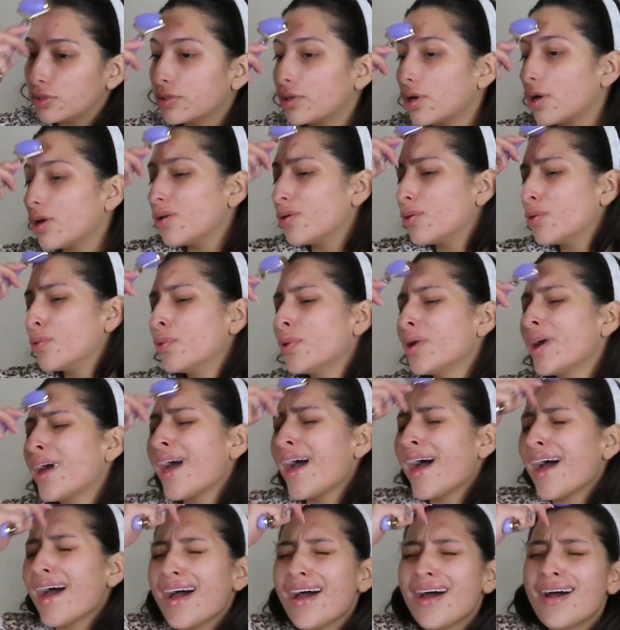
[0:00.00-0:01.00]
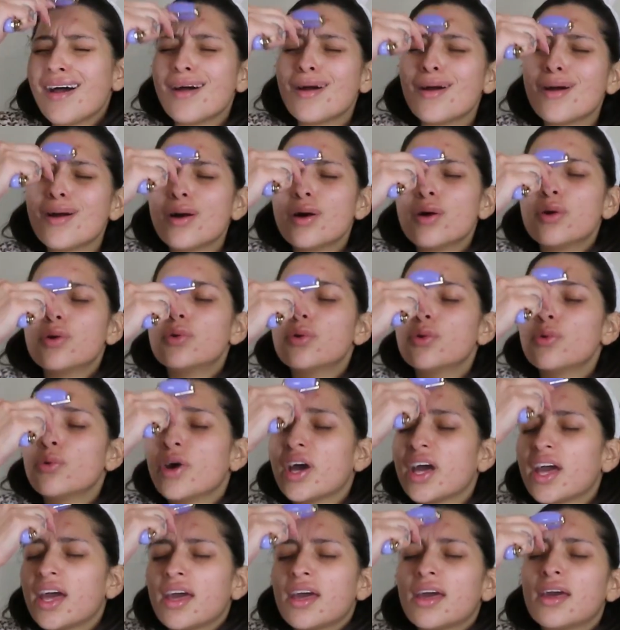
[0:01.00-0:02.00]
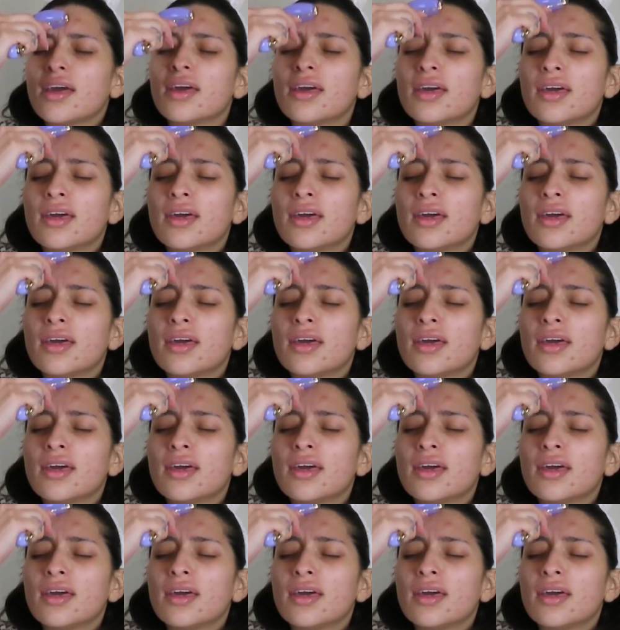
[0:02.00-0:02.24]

go away.